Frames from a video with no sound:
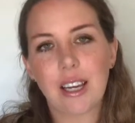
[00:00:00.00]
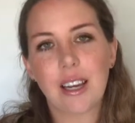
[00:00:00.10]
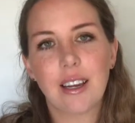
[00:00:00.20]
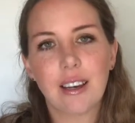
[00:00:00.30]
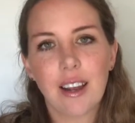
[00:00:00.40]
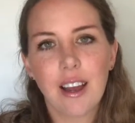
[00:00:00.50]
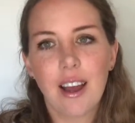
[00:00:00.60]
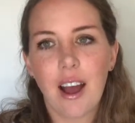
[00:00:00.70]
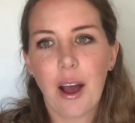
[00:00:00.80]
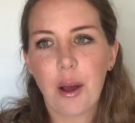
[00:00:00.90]

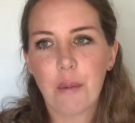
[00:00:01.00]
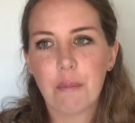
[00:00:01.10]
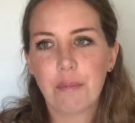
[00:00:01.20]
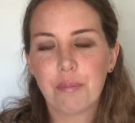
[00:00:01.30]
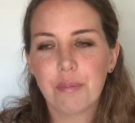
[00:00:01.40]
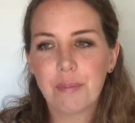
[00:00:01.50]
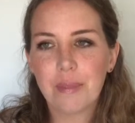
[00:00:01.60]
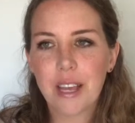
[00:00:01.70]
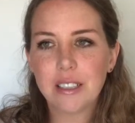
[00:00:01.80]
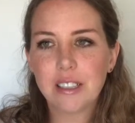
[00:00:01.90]

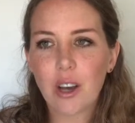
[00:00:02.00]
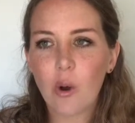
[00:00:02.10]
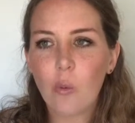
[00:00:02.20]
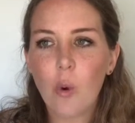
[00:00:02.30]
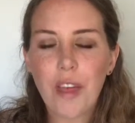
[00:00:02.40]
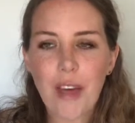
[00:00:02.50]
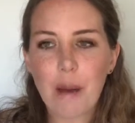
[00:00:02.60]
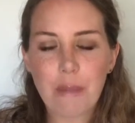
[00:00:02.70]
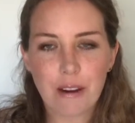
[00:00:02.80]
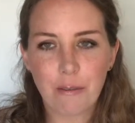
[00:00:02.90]
and so what
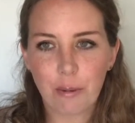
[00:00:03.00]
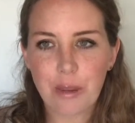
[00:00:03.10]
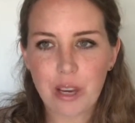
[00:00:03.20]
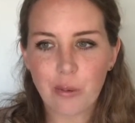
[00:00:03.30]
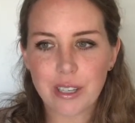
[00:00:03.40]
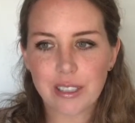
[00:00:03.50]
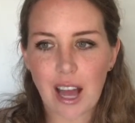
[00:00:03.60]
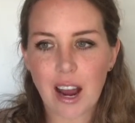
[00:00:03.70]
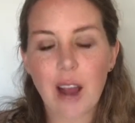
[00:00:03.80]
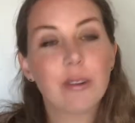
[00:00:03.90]
that meant for me was
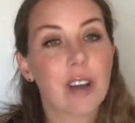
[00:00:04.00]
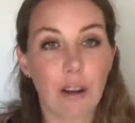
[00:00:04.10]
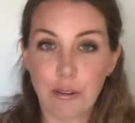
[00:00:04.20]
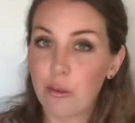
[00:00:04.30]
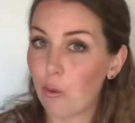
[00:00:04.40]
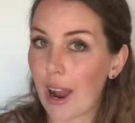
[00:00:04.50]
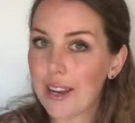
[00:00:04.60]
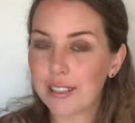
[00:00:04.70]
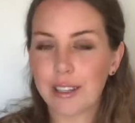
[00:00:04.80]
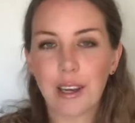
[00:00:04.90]
that I was often
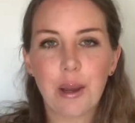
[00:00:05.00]
right